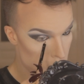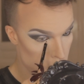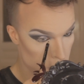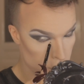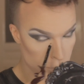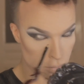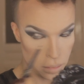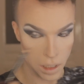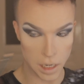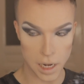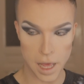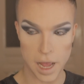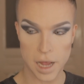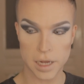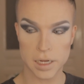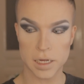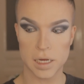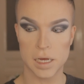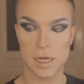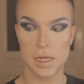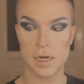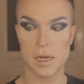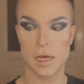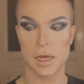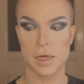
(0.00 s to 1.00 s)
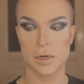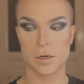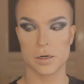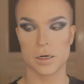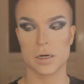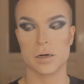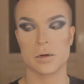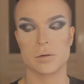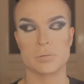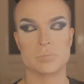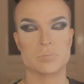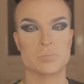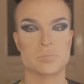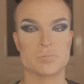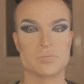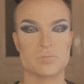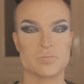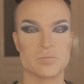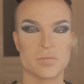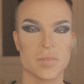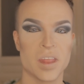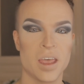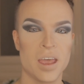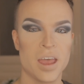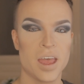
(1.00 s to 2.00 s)
a black eyeliner
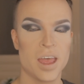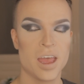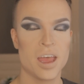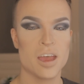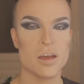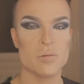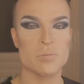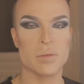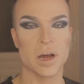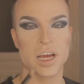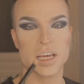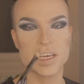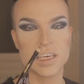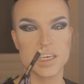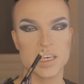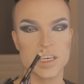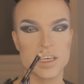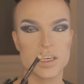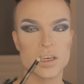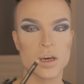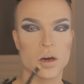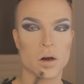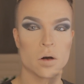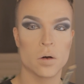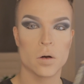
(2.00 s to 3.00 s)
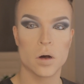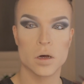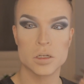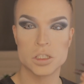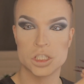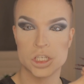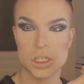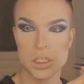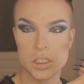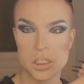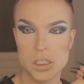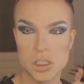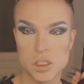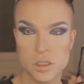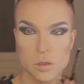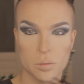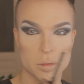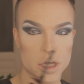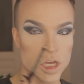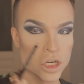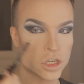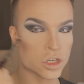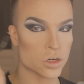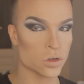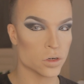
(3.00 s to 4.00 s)
by Kiko, just to
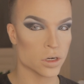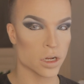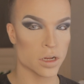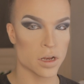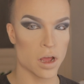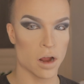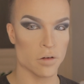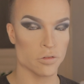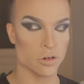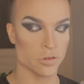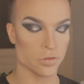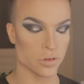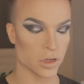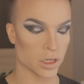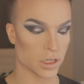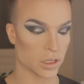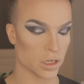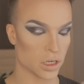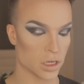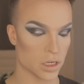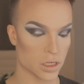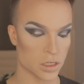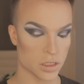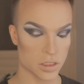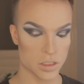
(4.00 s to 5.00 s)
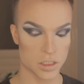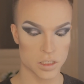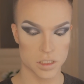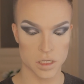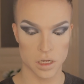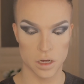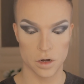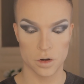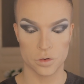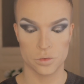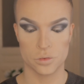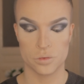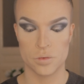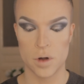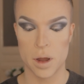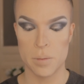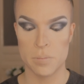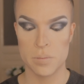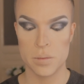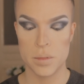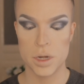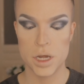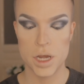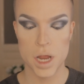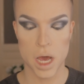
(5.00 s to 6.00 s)
make sure that everything is
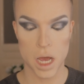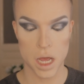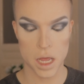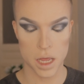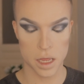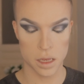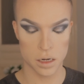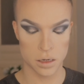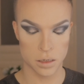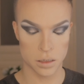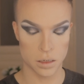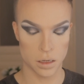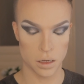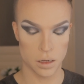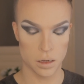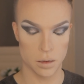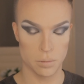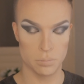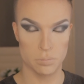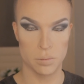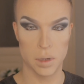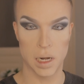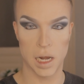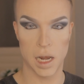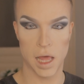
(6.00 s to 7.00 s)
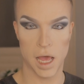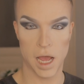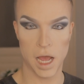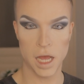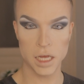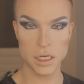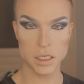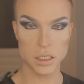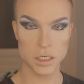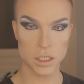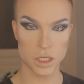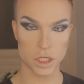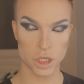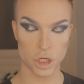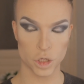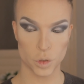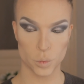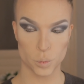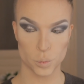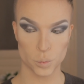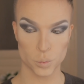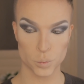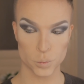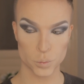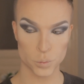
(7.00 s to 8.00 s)
rimmed in black.
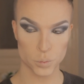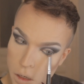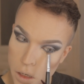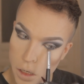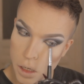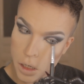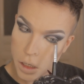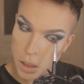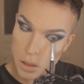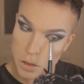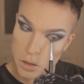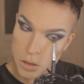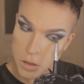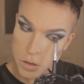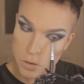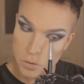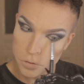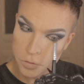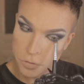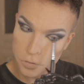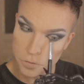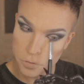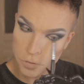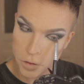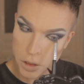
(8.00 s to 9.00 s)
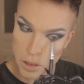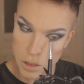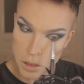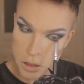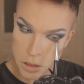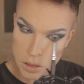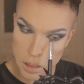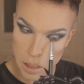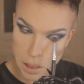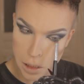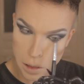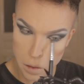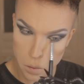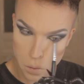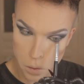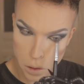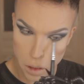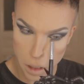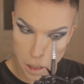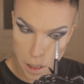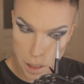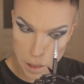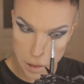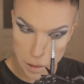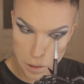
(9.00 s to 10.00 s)
And to finish that
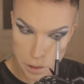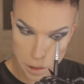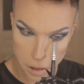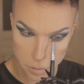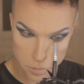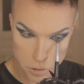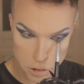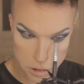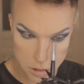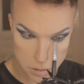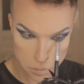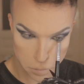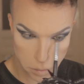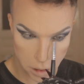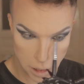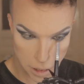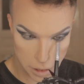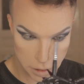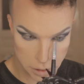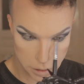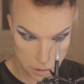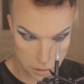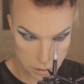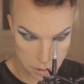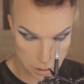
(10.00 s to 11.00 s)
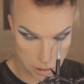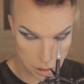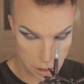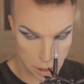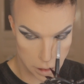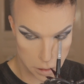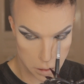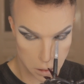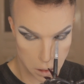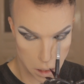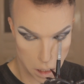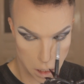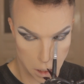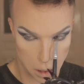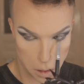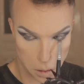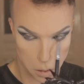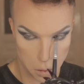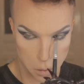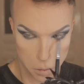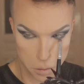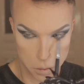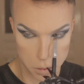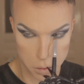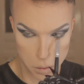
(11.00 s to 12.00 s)
lower eyelid, I'm just blending the liner
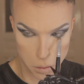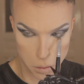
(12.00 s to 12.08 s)
out